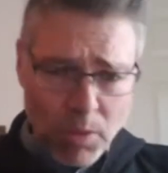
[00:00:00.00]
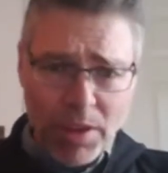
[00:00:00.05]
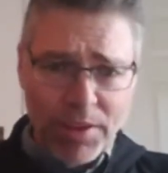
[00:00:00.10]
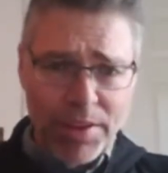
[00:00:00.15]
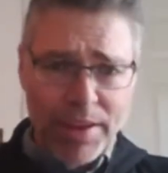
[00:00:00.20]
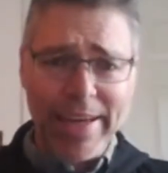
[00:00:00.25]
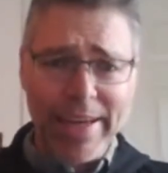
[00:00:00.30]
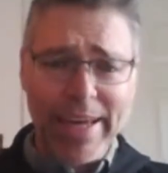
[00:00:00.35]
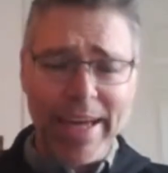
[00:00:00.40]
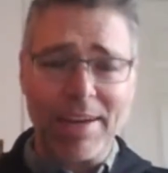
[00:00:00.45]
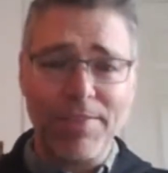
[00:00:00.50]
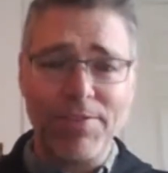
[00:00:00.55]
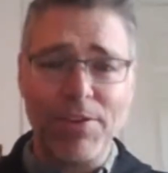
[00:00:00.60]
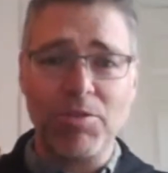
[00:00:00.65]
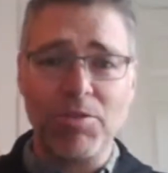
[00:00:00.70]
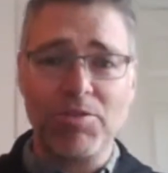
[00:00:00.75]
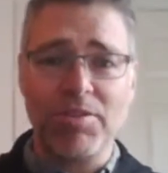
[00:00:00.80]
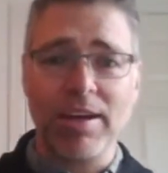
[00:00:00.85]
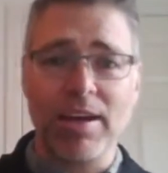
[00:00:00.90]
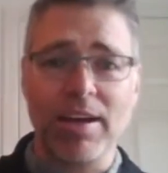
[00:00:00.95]
that again I've
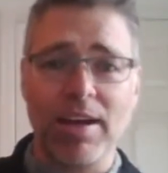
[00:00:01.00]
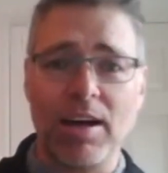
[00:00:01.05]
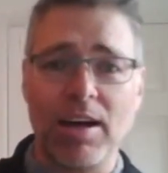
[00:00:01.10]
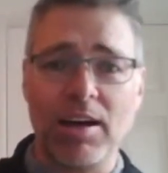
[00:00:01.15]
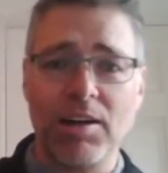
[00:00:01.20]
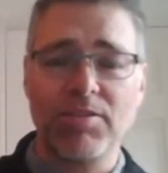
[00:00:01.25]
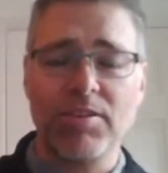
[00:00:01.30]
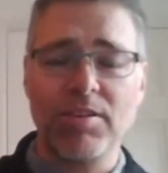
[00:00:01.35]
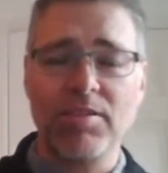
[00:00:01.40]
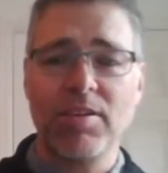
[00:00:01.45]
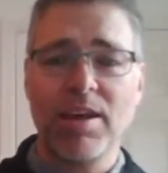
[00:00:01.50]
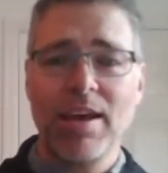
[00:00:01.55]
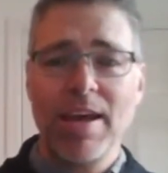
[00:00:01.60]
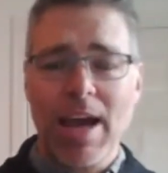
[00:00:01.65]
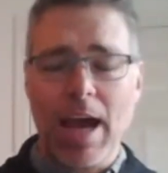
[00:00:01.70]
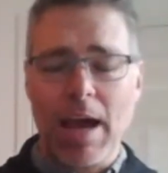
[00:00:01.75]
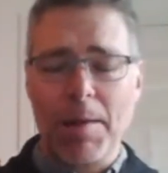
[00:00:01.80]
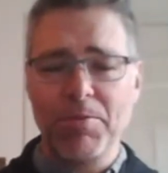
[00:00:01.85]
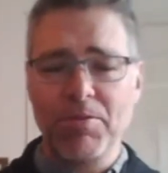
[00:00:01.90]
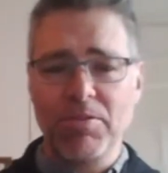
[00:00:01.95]
used in classes
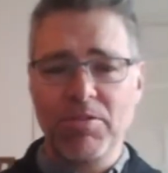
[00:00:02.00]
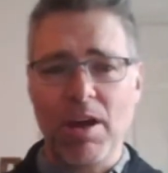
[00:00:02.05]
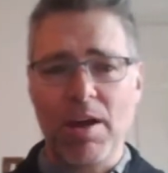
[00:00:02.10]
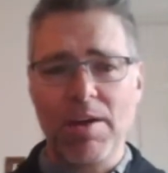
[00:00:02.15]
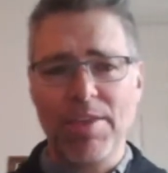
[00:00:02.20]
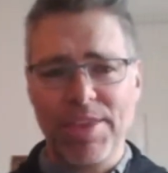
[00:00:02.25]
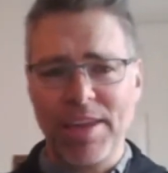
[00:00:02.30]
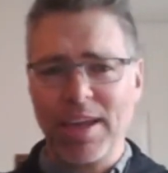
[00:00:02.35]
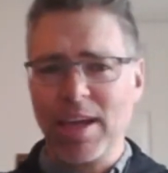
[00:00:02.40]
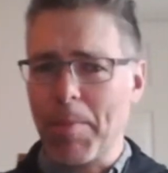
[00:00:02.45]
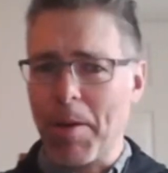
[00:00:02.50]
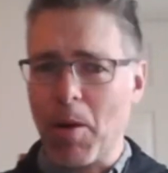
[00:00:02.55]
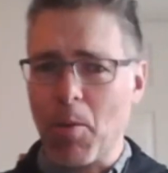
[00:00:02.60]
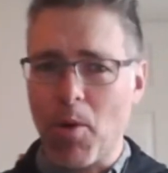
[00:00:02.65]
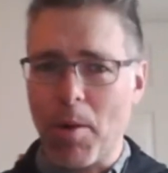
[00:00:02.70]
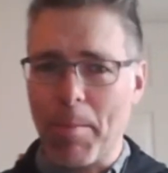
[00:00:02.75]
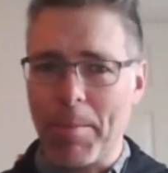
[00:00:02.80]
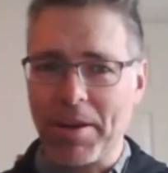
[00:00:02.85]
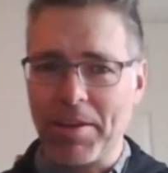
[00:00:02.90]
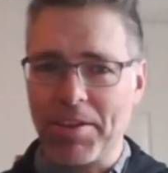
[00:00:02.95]
happens at I think about
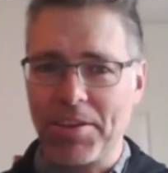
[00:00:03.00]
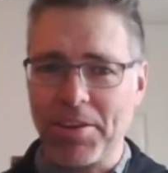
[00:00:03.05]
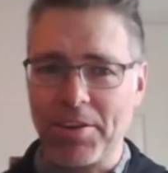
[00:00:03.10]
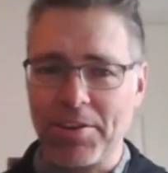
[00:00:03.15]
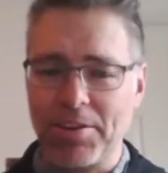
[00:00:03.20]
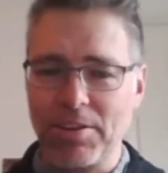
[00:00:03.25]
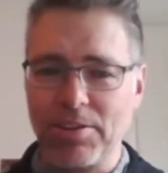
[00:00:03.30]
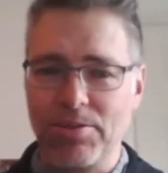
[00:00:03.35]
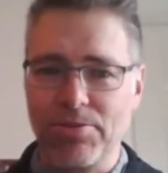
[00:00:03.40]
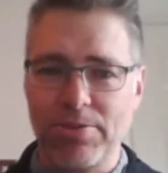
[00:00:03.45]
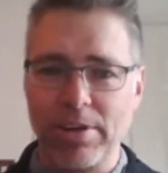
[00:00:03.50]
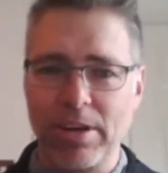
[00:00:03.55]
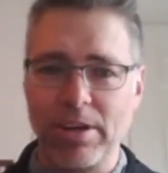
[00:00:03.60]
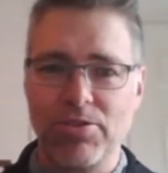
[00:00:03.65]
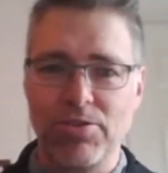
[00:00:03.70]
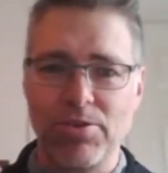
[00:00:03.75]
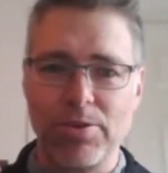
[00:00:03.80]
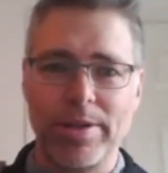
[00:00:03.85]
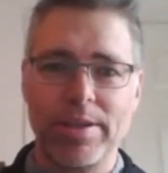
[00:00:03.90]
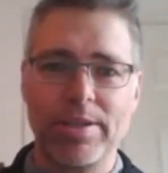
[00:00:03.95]
1:33
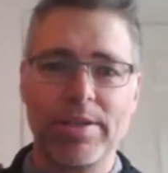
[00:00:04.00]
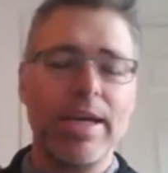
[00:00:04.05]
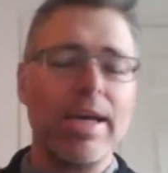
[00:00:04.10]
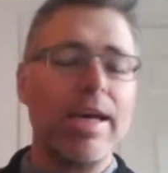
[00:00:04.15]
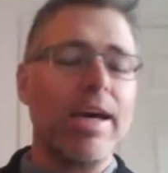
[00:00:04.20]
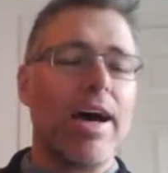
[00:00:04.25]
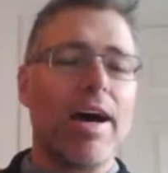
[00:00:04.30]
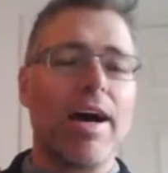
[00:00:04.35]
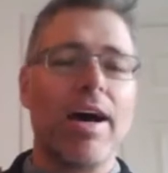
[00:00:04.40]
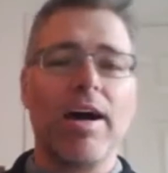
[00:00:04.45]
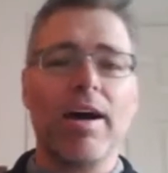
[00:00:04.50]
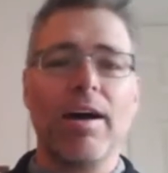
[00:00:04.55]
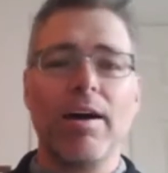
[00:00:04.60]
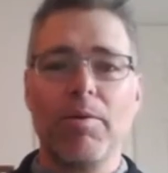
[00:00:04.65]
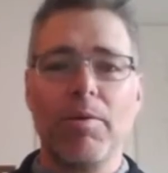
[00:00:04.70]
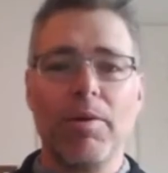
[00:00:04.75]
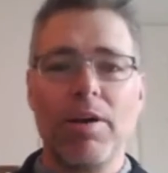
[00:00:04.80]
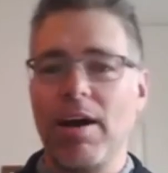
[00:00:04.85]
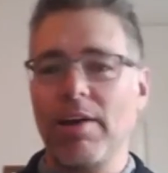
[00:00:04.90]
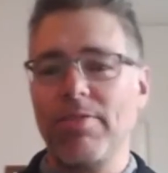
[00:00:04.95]
through it.
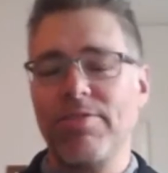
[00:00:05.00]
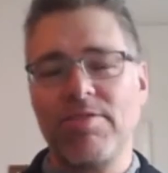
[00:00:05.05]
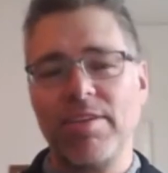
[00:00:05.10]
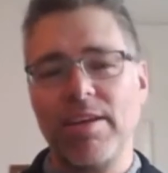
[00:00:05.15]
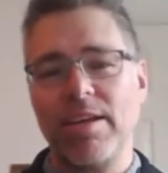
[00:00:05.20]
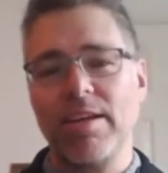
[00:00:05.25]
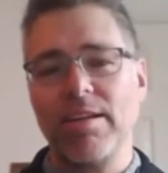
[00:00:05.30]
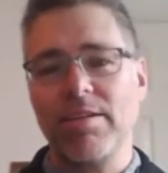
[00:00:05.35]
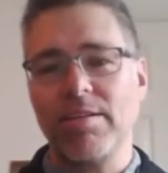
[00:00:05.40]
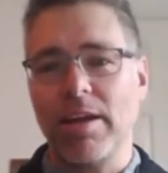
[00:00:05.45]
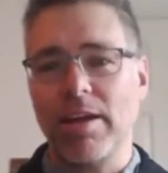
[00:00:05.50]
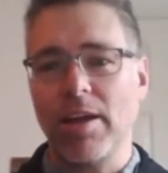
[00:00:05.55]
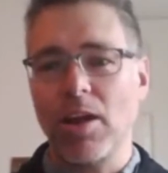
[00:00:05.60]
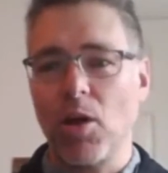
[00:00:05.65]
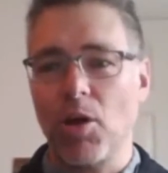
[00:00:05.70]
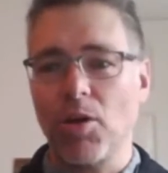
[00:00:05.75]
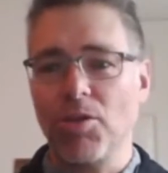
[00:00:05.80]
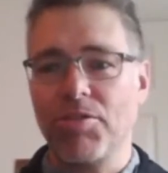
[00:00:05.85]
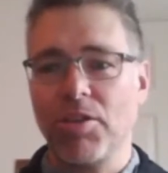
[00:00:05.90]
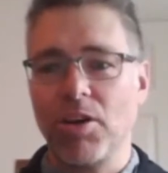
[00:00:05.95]
I've seen it done
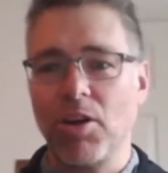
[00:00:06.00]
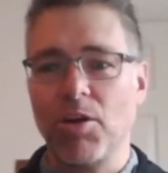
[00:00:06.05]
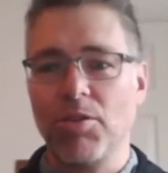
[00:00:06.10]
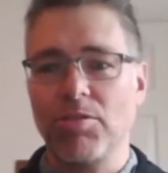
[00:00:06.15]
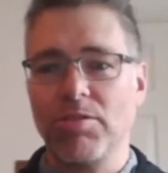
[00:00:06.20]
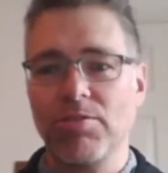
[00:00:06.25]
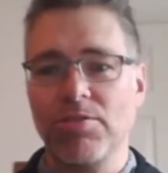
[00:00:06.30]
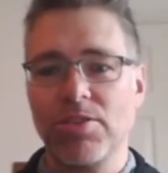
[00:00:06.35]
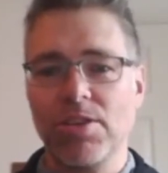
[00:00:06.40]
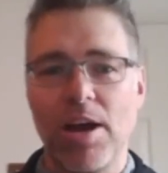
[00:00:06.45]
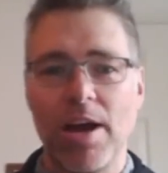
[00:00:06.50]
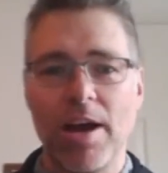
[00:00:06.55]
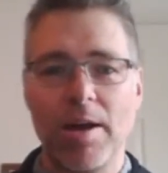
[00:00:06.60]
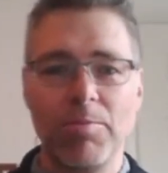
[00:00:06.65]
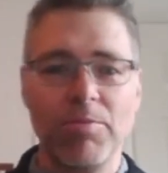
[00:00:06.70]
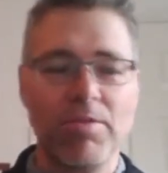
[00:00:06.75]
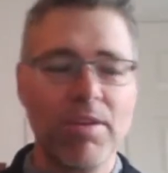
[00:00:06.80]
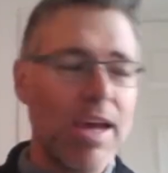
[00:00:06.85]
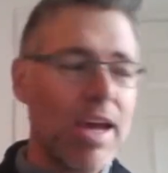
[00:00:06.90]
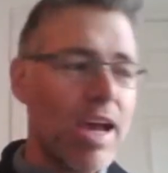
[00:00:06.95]
lots and lots of
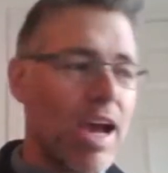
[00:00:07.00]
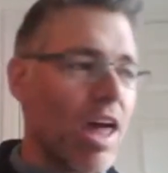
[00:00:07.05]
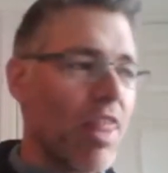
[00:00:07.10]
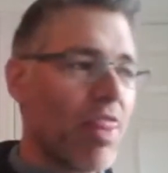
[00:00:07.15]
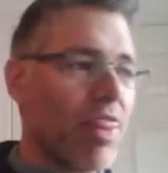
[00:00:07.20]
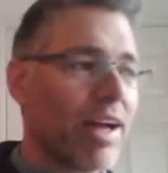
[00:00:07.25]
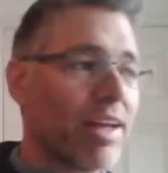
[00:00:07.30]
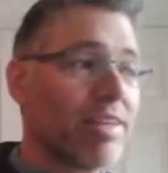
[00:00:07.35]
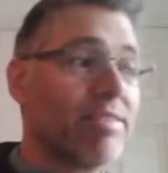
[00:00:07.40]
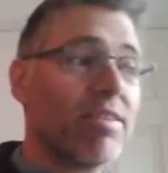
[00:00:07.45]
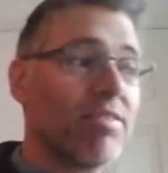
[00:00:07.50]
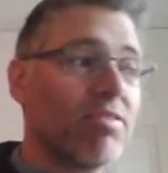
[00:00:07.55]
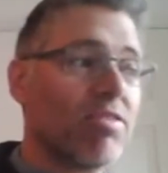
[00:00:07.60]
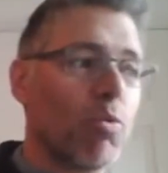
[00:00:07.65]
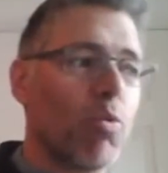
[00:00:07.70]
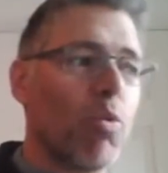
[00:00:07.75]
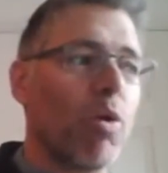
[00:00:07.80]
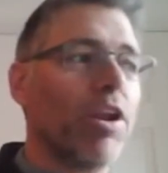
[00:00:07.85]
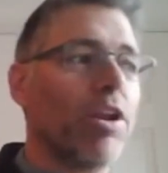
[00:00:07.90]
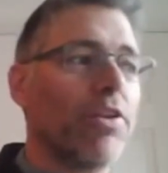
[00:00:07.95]
times, and that is
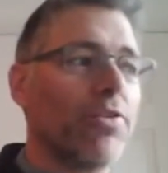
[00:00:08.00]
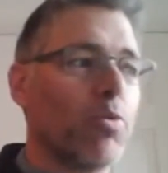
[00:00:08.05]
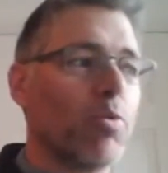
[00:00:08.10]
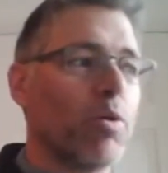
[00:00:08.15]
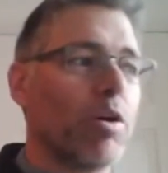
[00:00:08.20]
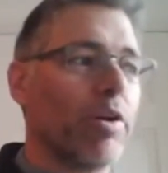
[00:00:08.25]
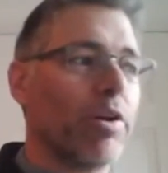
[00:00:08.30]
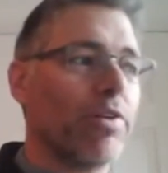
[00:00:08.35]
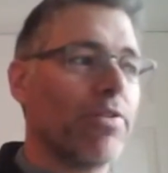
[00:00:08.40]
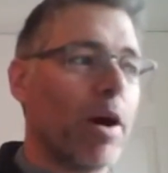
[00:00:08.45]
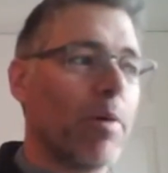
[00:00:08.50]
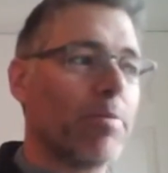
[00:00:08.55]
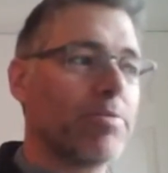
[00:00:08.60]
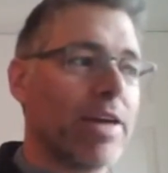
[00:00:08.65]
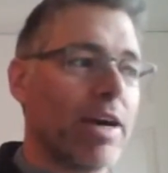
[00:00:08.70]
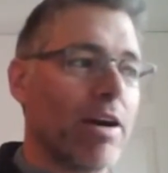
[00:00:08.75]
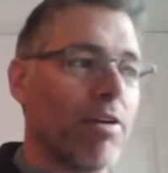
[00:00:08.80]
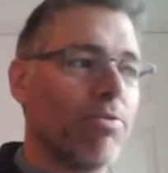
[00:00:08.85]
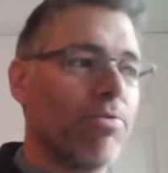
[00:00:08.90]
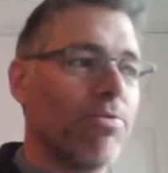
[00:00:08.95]
The Wonderful World of
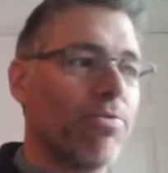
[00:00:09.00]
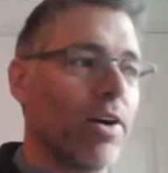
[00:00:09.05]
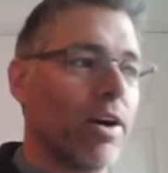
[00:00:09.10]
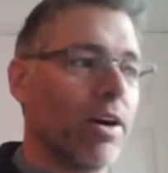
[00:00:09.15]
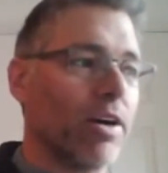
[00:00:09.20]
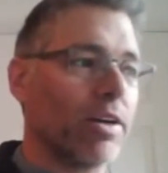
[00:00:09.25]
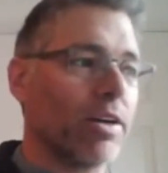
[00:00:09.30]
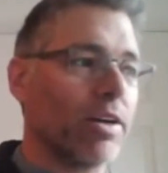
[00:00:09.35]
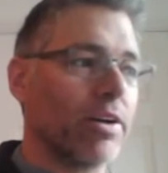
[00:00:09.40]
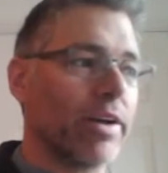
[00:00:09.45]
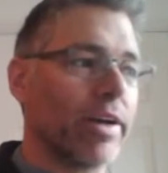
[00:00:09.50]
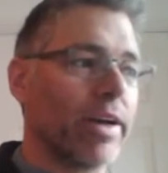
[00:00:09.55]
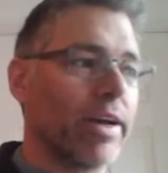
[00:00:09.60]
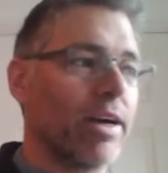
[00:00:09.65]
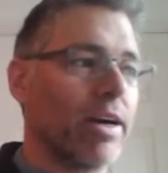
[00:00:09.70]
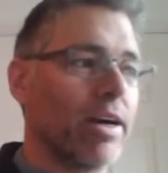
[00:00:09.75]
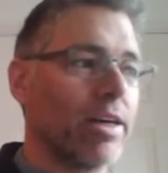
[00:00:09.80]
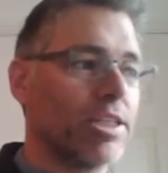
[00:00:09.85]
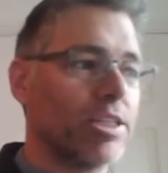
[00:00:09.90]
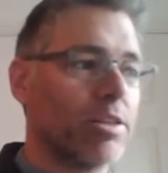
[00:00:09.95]
Uptown Funk.
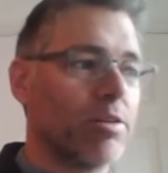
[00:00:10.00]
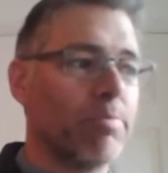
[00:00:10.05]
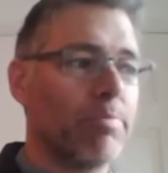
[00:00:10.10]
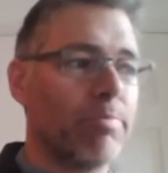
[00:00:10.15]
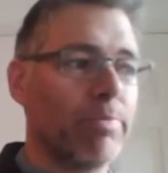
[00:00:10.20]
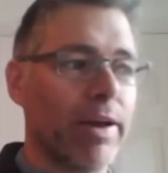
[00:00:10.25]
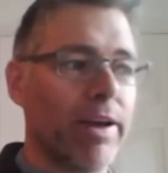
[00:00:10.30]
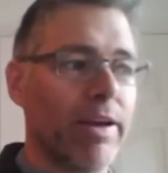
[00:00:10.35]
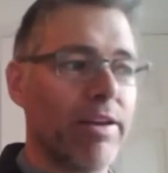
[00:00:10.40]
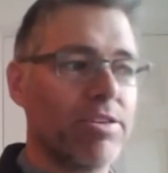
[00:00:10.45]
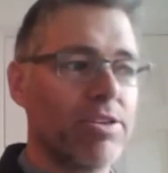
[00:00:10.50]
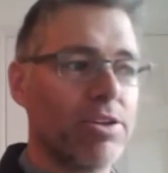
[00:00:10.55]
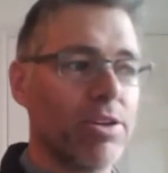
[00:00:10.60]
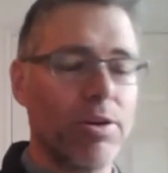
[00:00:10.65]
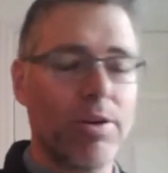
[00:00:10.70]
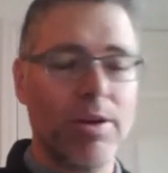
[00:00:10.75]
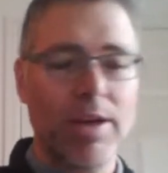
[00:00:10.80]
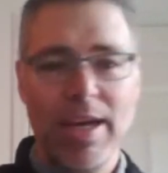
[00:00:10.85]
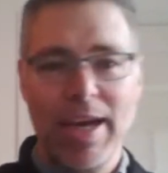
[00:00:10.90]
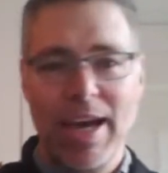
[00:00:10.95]
Okay, I shall play it to
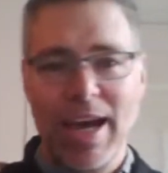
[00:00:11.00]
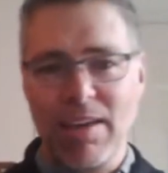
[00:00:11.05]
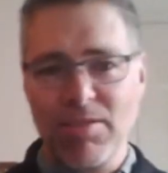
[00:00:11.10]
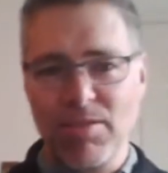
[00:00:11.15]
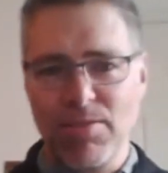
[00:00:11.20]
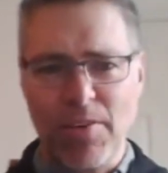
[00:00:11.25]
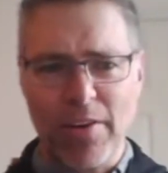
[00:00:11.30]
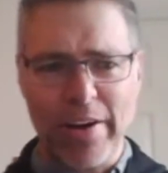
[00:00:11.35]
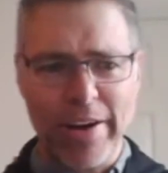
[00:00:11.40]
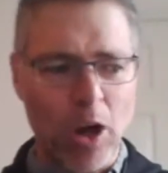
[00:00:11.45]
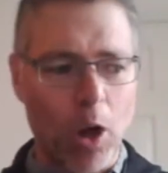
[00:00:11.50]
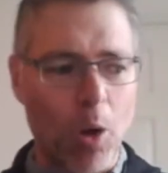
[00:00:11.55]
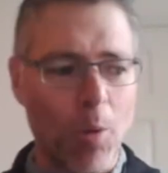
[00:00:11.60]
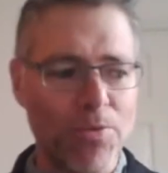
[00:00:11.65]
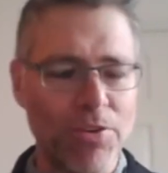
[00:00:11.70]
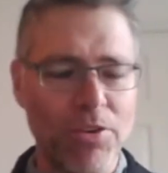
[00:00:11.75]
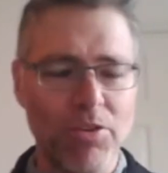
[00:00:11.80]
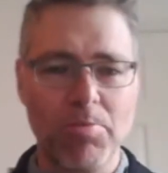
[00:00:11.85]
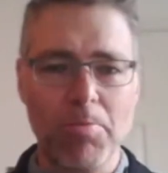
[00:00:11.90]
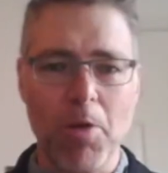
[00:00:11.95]
you. It has a very
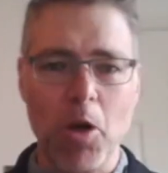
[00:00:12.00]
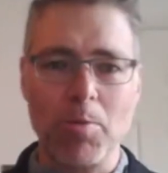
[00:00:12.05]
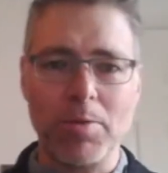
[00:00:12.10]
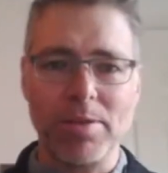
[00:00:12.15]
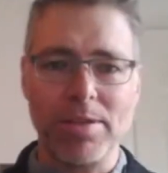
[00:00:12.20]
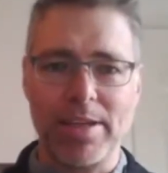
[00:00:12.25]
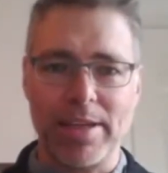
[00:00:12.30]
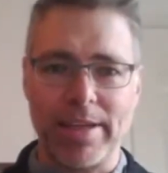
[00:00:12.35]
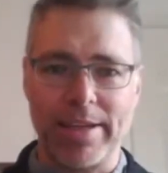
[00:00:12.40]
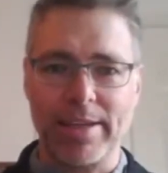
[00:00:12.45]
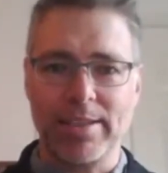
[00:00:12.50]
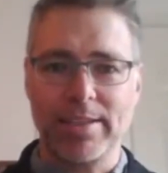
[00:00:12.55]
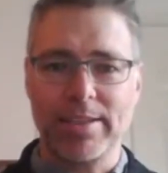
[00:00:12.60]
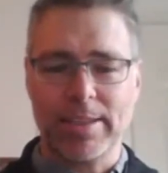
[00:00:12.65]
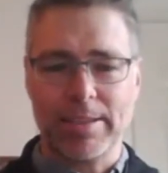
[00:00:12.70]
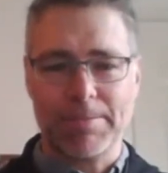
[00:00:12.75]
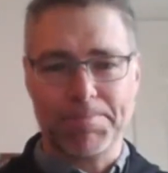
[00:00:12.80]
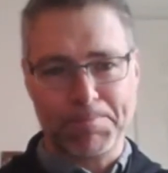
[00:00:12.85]
obvious moment in it.